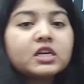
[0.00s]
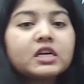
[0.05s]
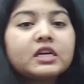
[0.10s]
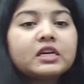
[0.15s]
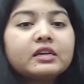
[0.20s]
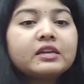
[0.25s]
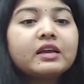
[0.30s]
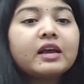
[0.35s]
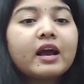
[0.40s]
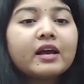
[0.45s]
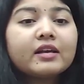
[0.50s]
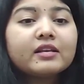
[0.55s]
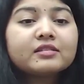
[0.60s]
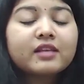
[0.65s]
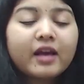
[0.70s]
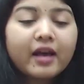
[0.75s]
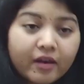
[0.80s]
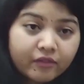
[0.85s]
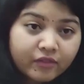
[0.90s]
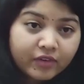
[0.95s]
India is
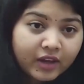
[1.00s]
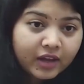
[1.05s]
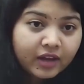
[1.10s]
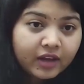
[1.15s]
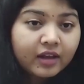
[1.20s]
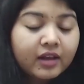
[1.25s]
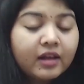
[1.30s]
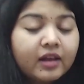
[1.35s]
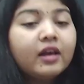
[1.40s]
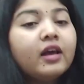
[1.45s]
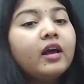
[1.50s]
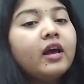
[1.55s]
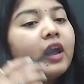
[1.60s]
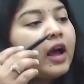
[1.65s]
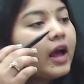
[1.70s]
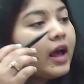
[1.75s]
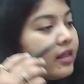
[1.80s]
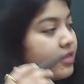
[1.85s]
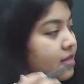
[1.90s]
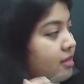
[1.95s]
having,
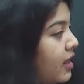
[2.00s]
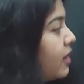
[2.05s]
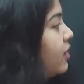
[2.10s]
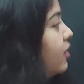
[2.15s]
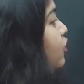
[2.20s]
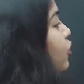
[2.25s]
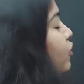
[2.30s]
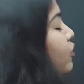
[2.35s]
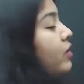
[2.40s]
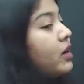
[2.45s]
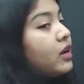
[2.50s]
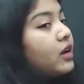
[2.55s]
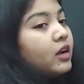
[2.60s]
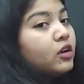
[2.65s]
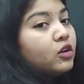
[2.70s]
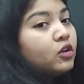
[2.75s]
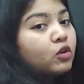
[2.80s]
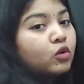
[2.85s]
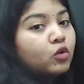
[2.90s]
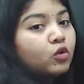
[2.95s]
and then you will
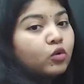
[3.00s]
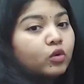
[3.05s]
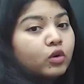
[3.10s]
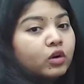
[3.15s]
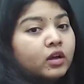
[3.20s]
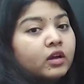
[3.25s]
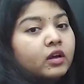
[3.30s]
conclude